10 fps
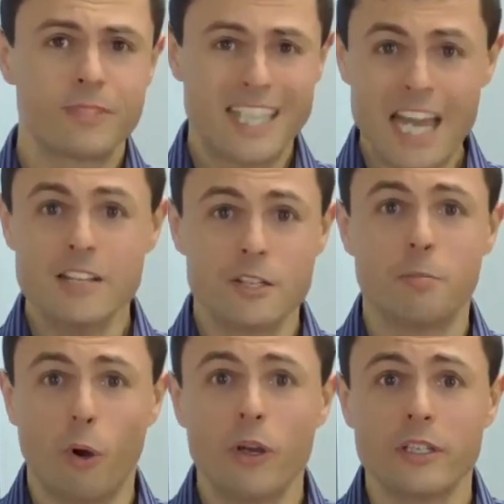get to the
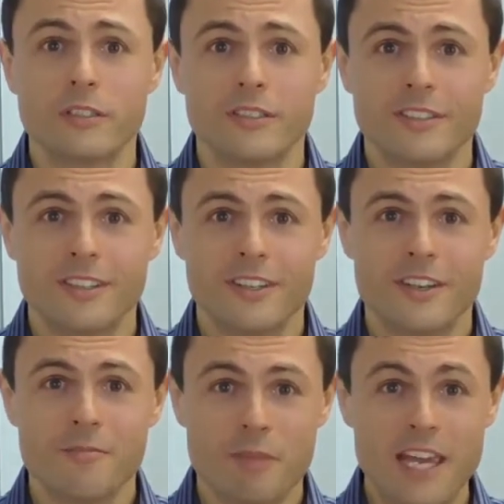point,
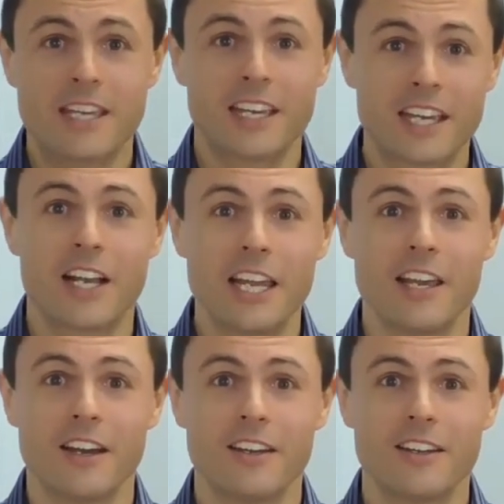make it
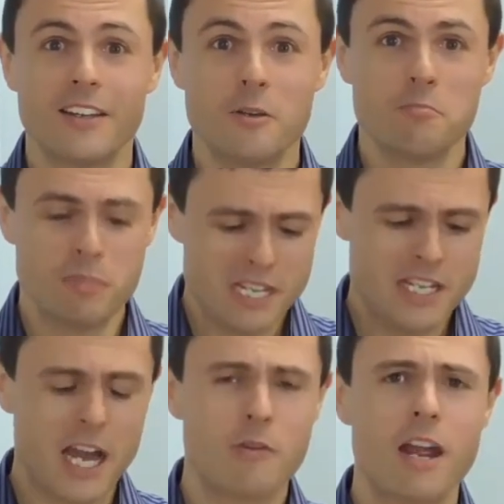clear, be
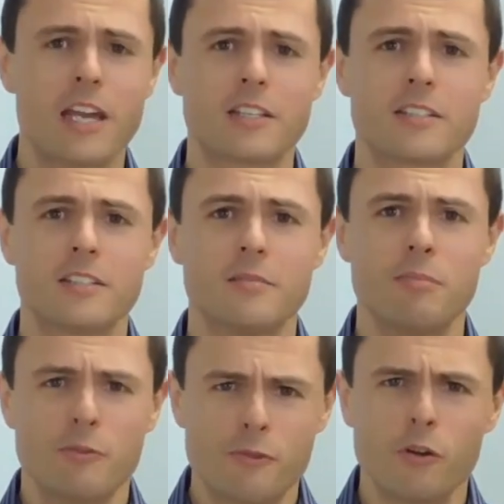direct,
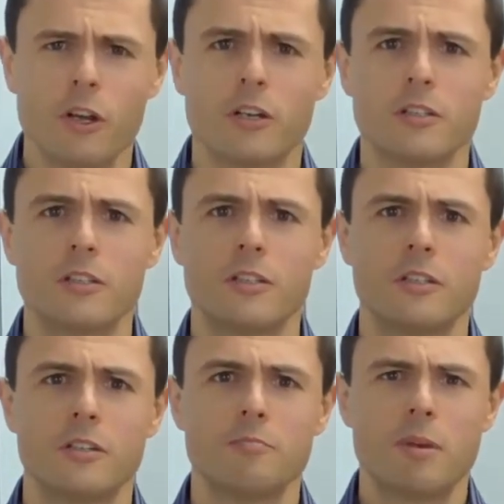be thorough,
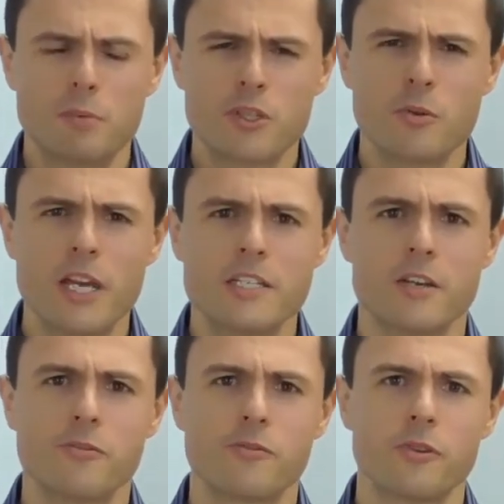be
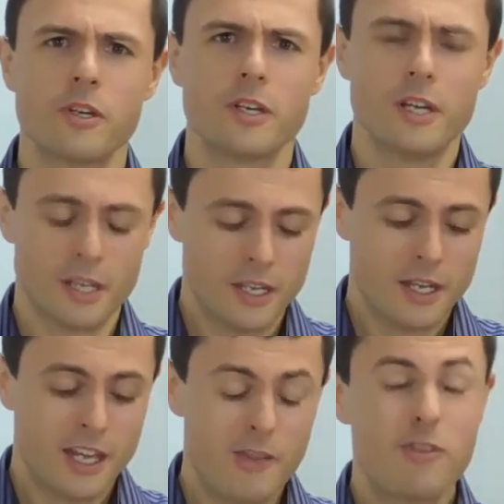persuasive.
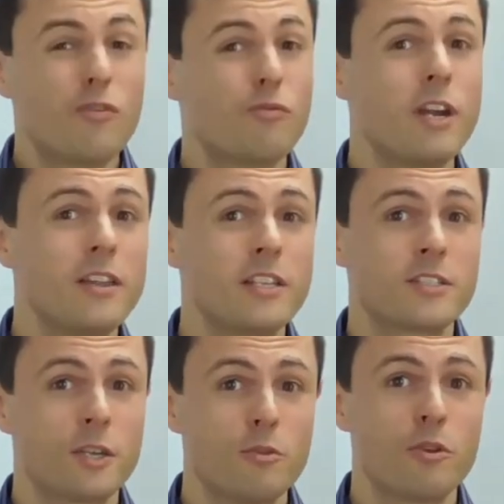If you've written this
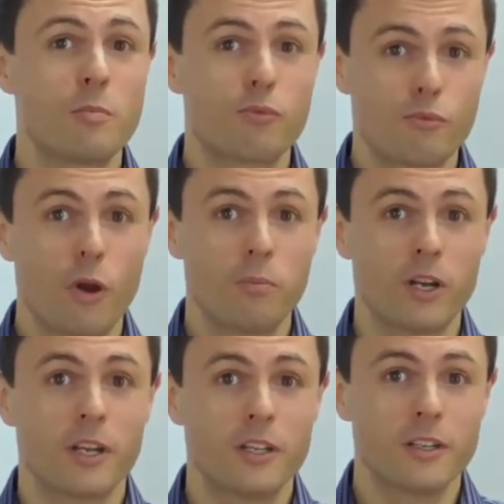summary
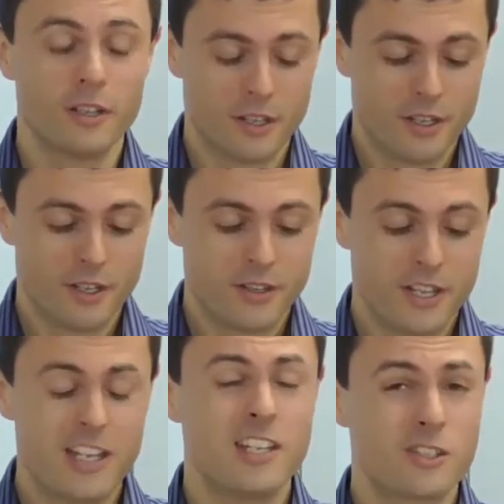properly,
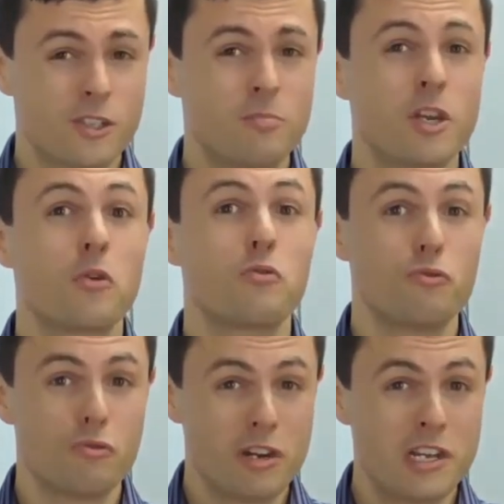then it should be a
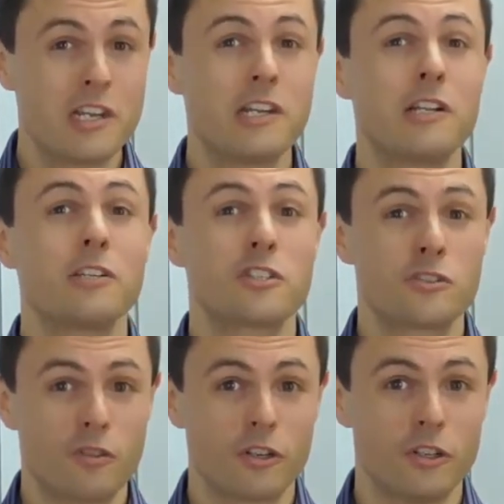real
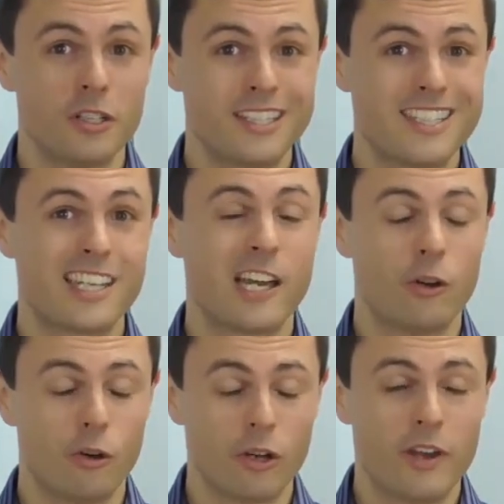struggle to get
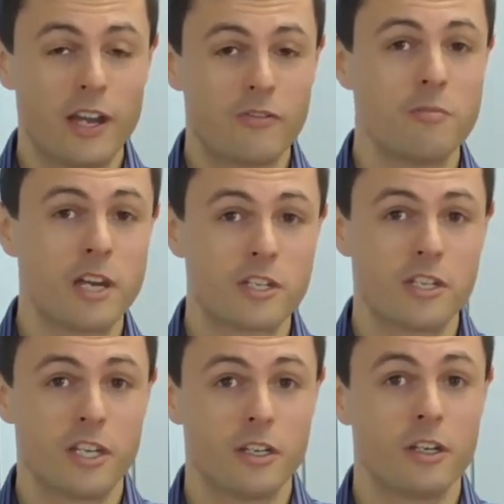all of that
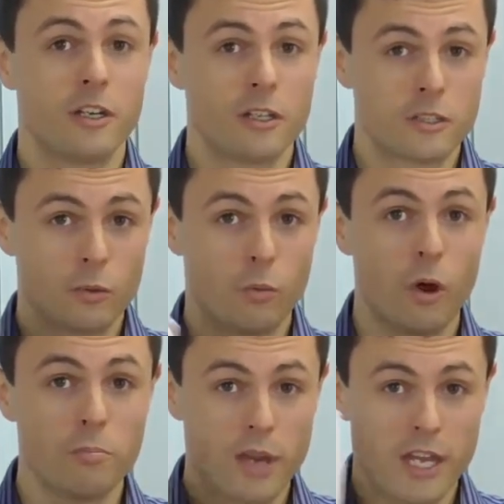information in to
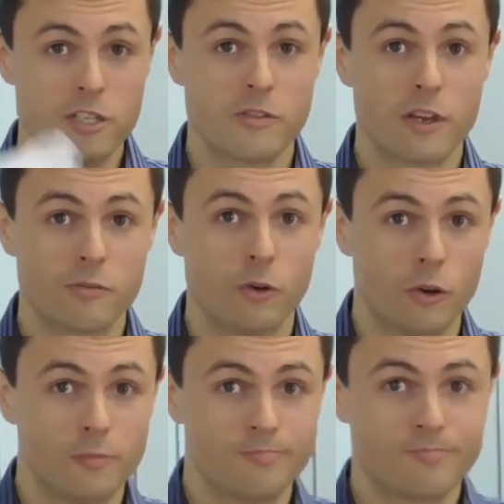one page of A4.